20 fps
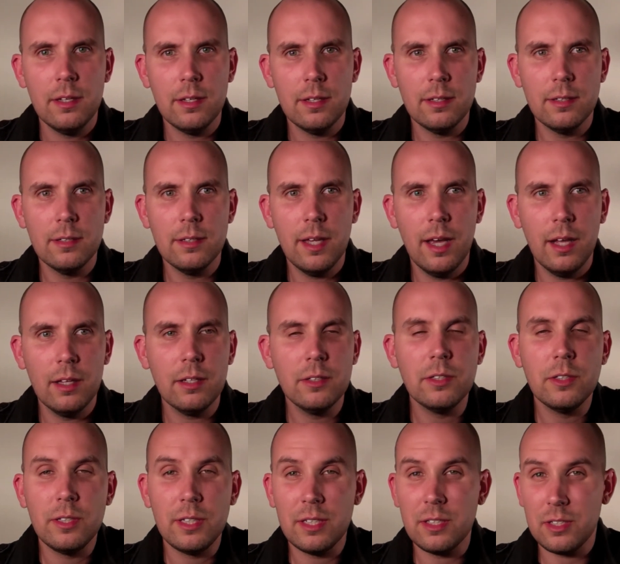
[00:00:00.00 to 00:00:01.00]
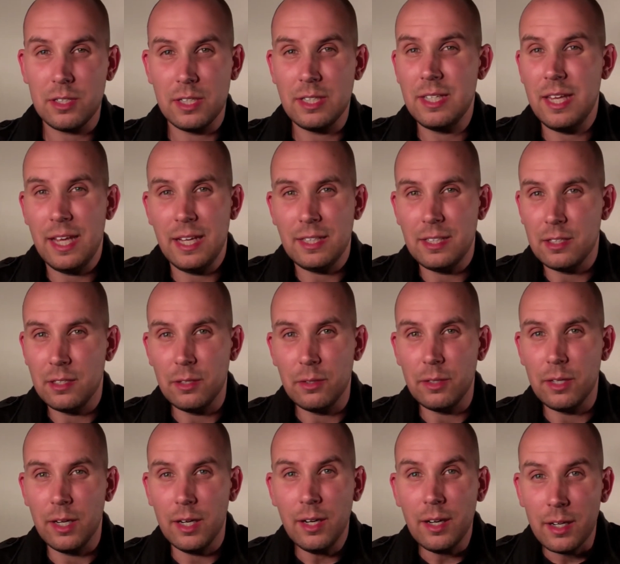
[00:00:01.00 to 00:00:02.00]
uh, how long do you think it's going to take to know
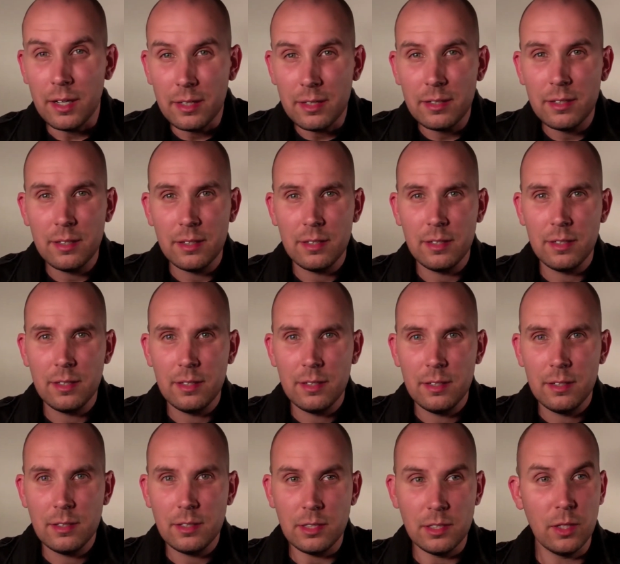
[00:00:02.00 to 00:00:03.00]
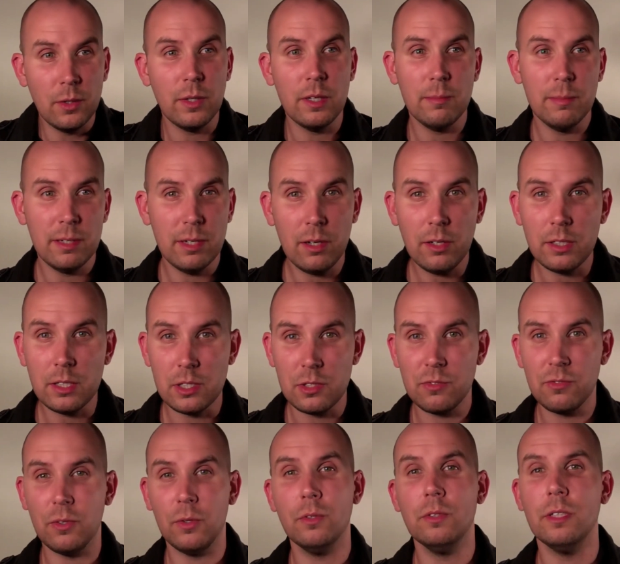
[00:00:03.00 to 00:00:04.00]
God? To know Him in all His
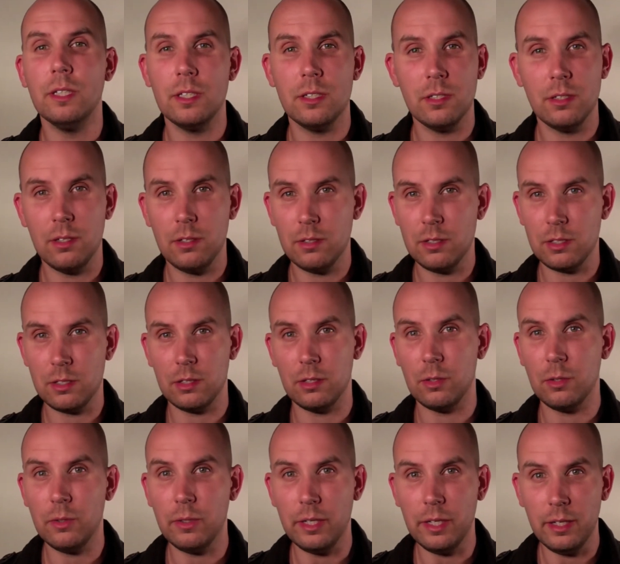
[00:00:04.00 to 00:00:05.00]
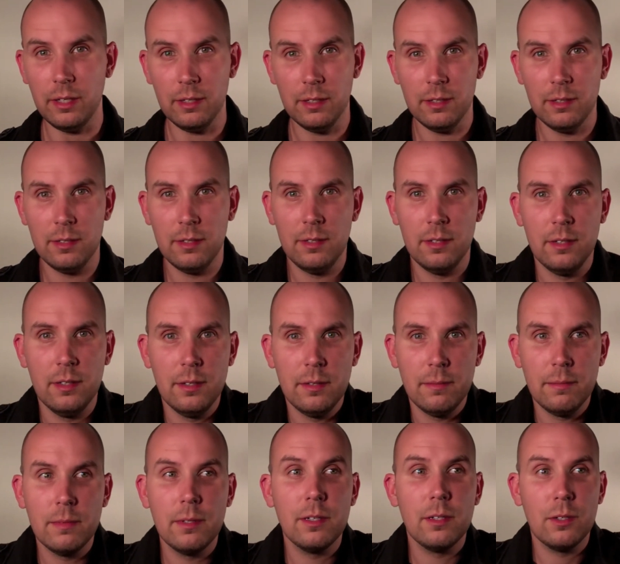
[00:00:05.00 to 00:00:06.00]
fullness and all His glory?
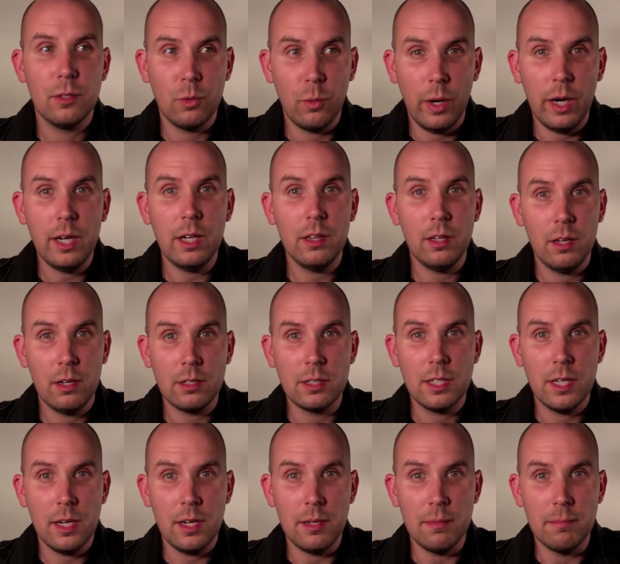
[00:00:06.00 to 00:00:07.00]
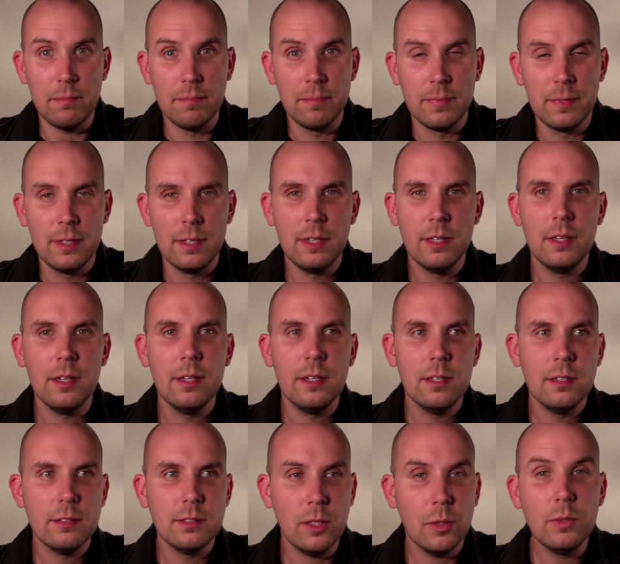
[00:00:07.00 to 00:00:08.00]
Quite a long time.
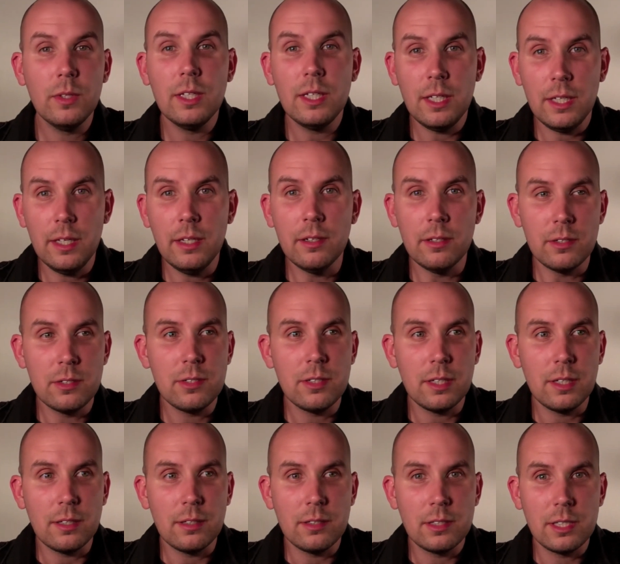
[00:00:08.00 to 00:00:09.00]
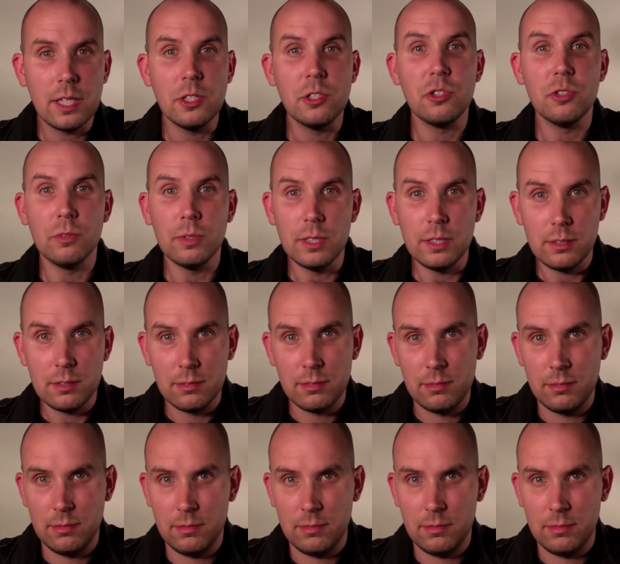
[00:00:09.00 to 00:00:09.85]
Don't think years, think centuries.